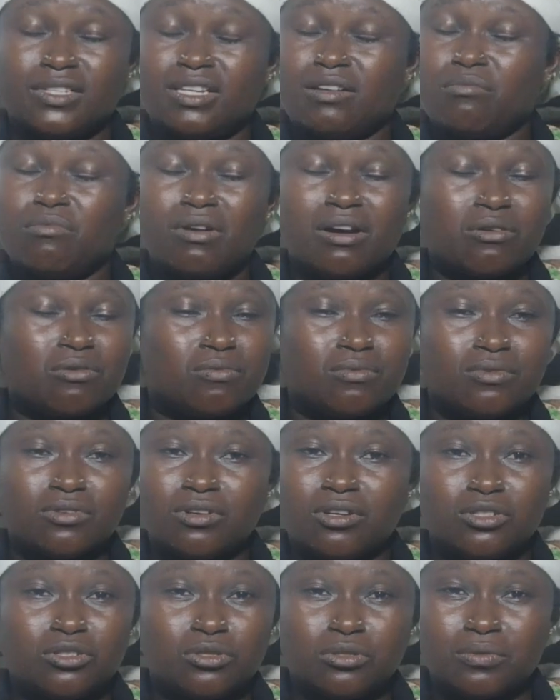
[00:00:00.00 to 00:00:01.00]
Ikwaro will
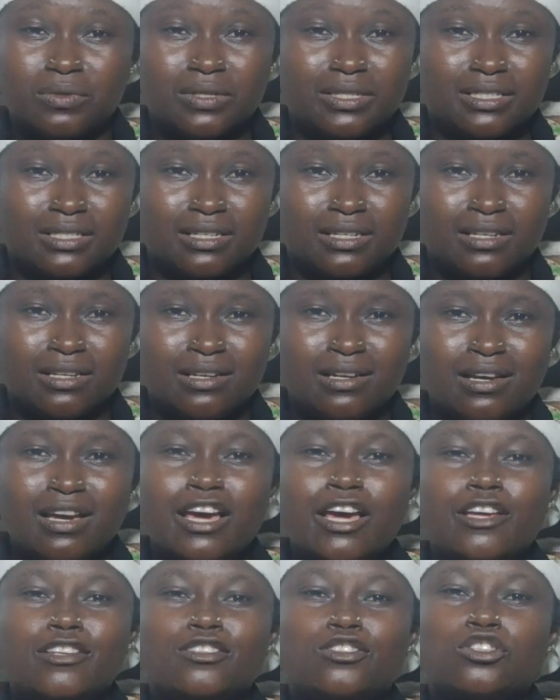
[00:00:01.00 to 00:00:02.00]
not do it.
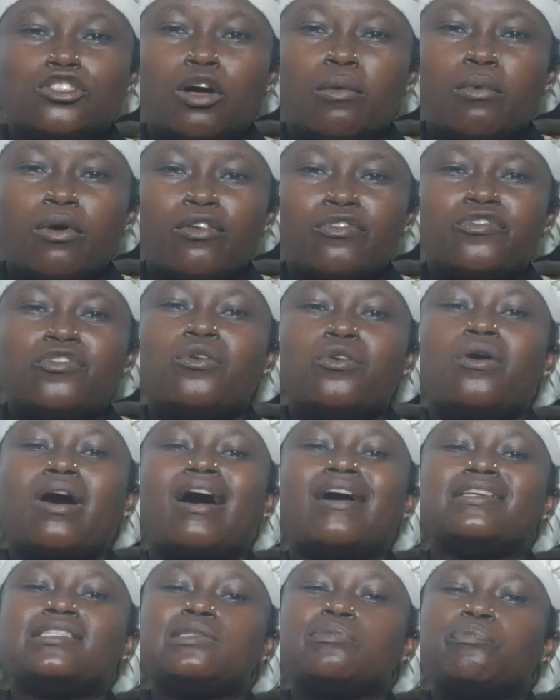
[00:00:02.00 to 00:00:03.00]
Some of you
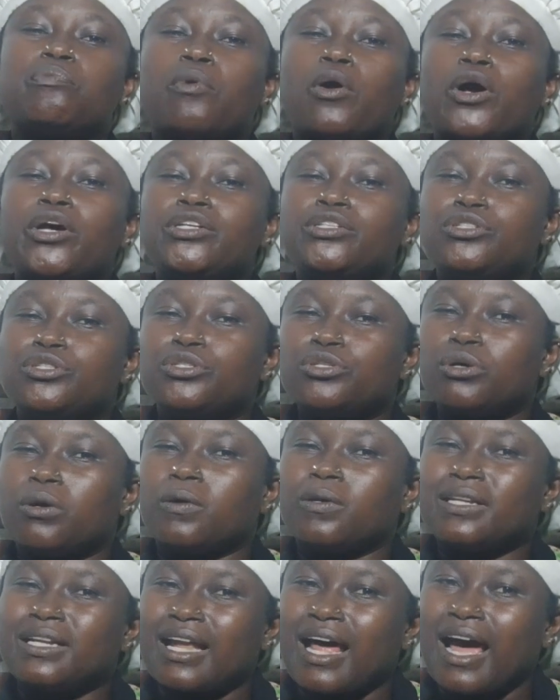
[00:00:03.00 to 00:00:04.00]
have spoiled
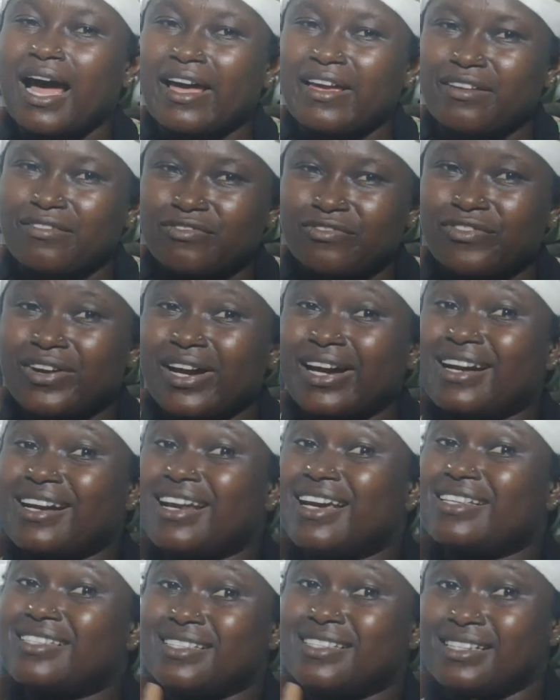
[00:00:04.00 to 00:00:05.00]
your life
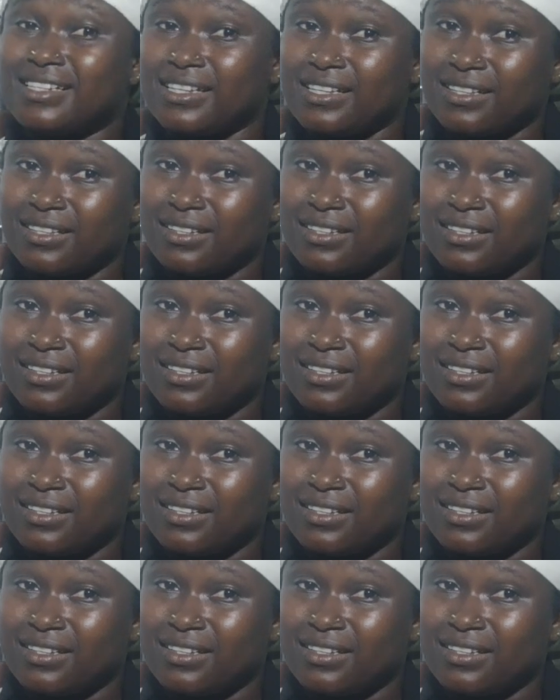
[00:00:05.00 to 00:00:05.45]
recklessly